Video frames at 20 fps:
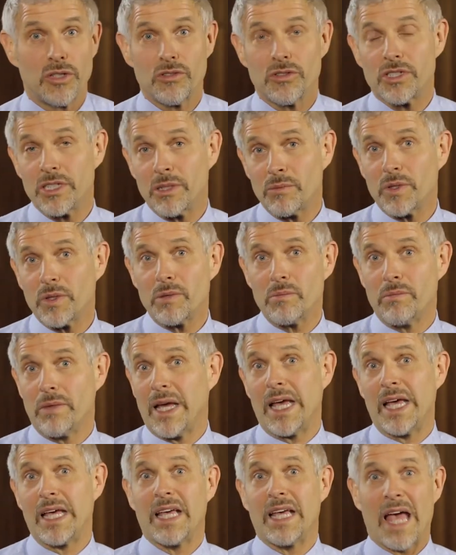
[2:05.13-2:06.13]
you simply
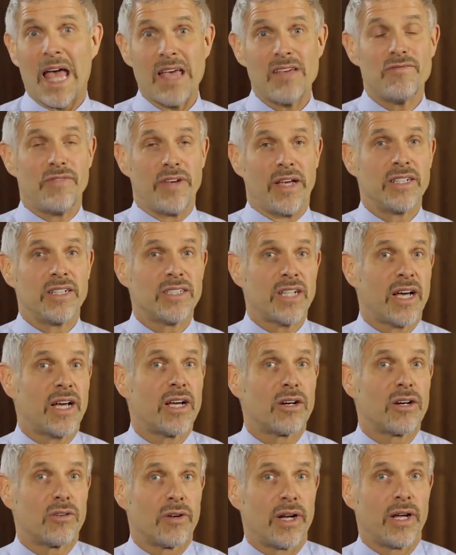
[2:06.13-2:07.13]
make a Venn
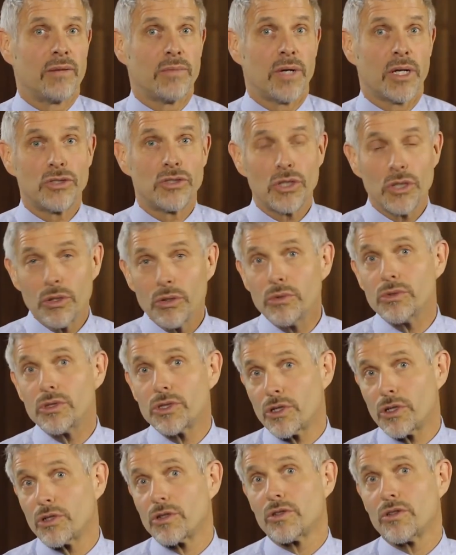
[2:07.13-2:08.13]
diagram, a
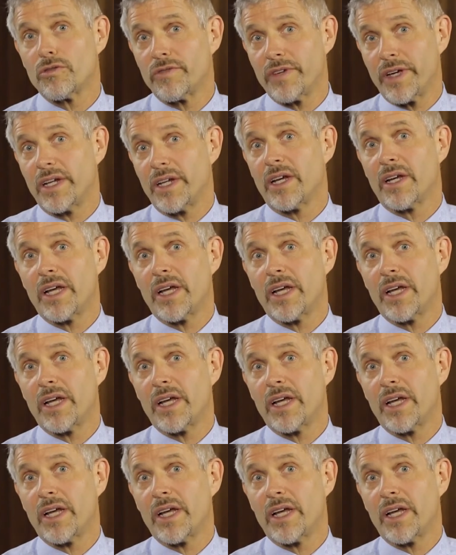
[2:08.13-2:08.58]
2-circle Venn